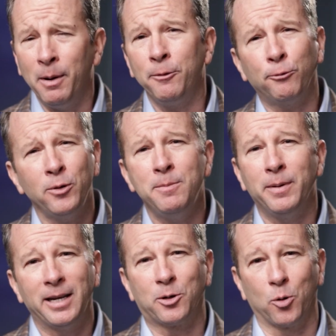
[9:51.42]
my free
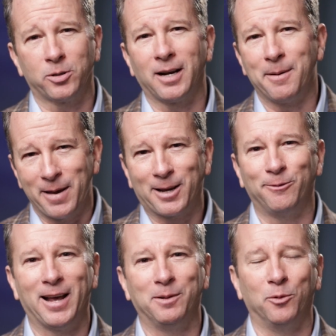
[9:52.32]
mini course that I make
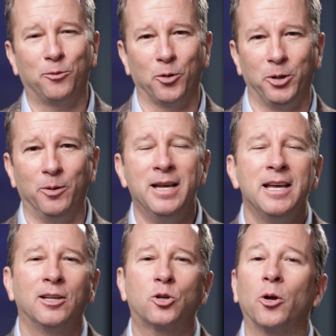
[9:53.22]
available for you.
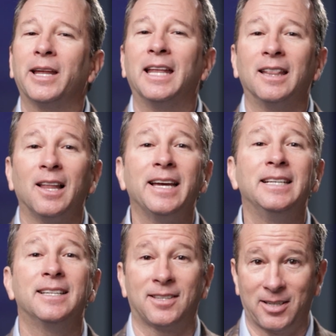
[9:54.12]
It's called
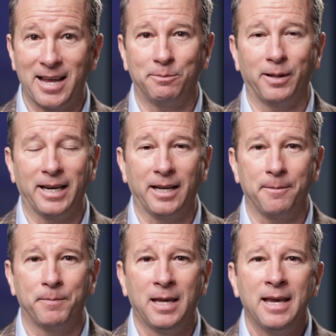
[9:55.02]
Enlightened Estate Planning.